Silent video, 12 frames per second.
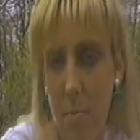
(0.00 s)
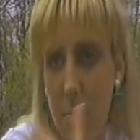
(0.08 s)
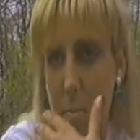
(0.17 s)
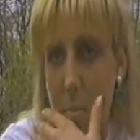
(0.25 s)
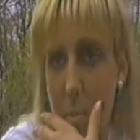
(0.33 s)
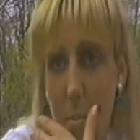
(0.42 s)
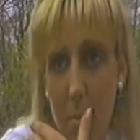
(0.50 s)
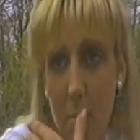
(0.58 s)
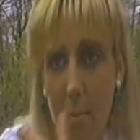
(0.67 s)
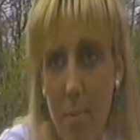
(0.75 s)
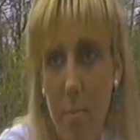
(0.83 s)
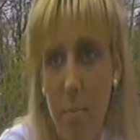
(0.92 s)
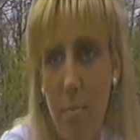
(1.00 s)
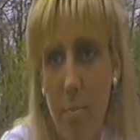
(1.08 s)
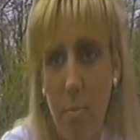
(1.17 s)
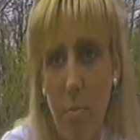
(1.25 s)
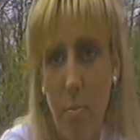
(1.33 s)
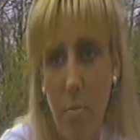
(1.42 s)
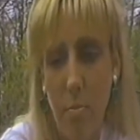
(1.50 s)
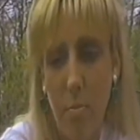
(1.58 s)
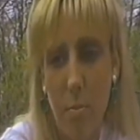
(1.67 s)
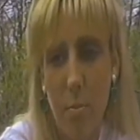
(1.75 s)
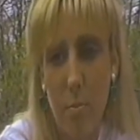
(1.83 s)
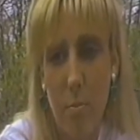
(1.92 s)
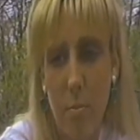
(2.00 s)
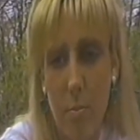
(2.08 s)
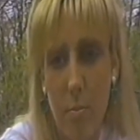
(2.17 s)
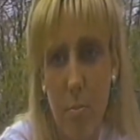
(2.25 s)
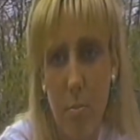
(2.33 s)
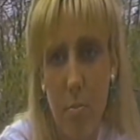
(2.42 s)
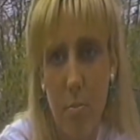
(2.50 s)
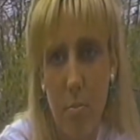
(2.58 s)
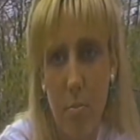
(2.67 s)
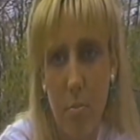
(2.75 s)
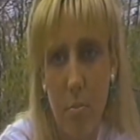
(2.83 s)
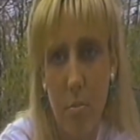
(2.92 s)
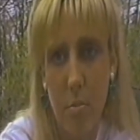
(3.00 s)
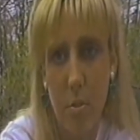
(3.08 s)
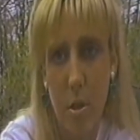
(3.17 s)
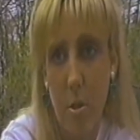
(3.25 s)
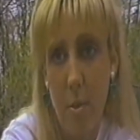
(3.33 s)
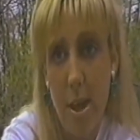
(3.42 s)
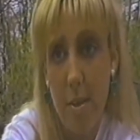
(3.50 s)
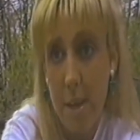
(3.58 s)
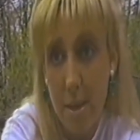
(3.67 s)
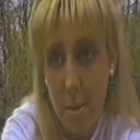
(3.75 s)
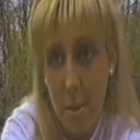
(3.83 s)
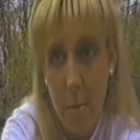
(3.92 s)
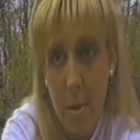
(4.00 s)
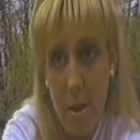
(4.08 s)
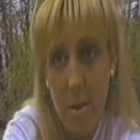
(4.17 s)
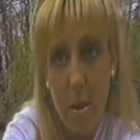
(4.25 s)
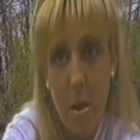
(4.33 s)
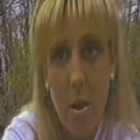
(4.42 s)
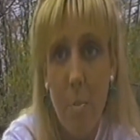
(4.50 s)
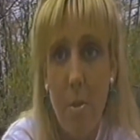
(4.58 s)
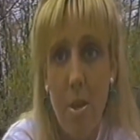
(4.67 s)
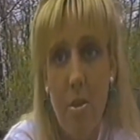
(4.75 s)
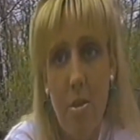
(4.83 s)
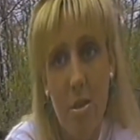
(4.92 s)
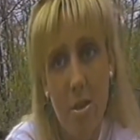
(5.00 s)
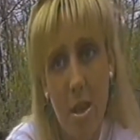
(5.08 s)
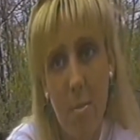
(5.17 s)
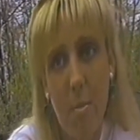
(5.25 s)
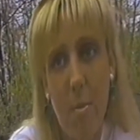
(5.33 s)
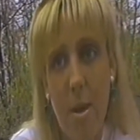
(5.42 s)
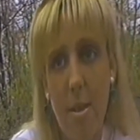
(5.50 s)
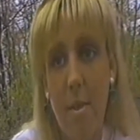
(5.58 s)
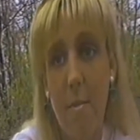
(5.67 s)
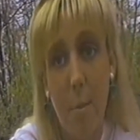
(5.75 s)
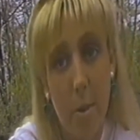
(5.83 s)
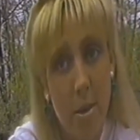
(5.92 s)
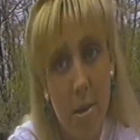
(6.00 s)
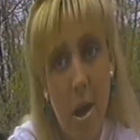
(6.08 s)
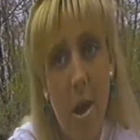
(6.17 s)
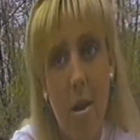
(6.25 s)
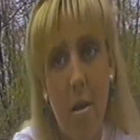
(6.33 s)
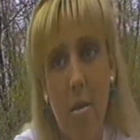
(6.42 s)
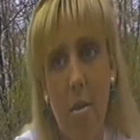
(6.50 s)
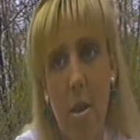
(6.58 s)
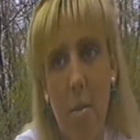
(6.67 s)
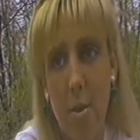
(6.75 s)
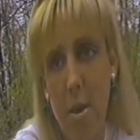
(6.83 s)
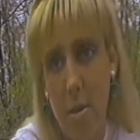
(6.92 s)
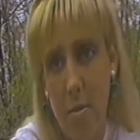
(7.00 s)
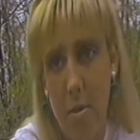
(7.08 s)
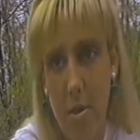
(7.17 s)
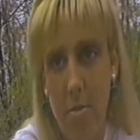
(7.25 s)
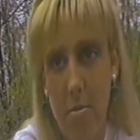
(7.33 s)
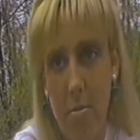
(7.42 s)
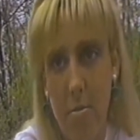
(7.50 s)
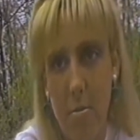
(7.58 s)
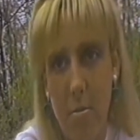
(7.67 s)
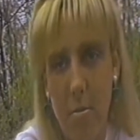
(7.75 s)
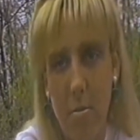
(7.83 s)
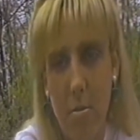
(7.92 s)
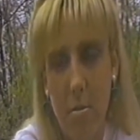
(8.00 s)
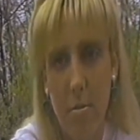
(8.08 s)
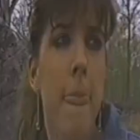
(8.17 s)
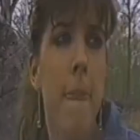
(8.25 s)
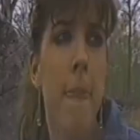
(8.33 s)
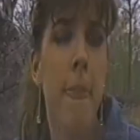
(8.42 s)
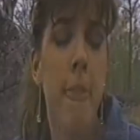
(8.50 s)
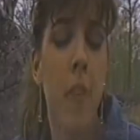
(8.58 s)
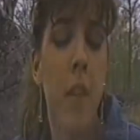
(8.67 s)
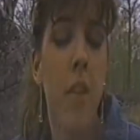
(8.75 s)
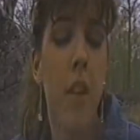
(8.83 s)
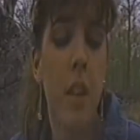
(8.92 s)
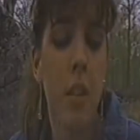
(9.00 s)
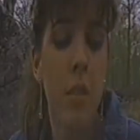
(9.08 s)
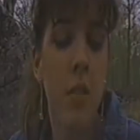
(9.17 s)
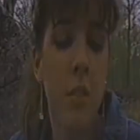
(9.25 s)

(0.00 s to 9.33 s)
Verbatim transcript: I'd really rather you drop it. I don't want to discuss it now. All right, if that's what you want. But just keep in mind that if you want to talk, I'll be here for you. Okay.